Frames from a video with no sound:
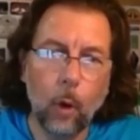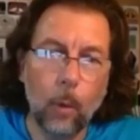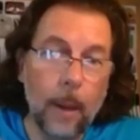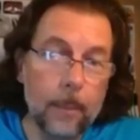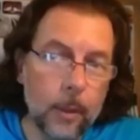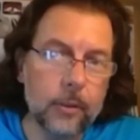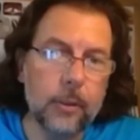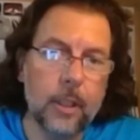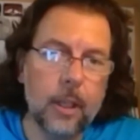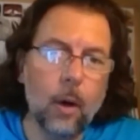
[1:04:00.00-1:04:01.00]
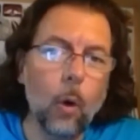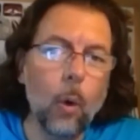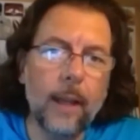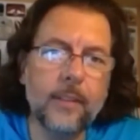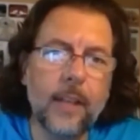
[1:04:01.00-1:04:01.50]
All my books
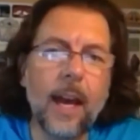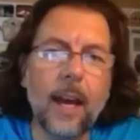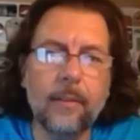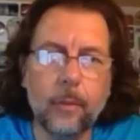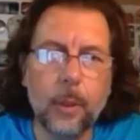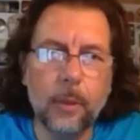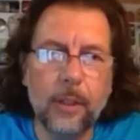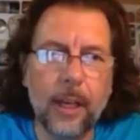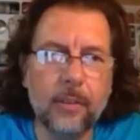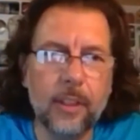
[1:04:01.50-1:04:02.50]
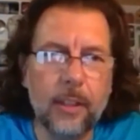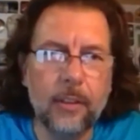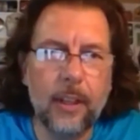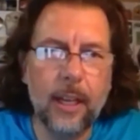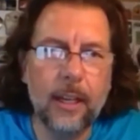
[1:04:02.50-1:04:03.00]
always have real dive
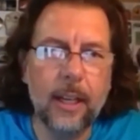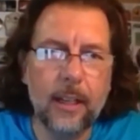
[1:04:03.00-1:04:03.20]
sites in there,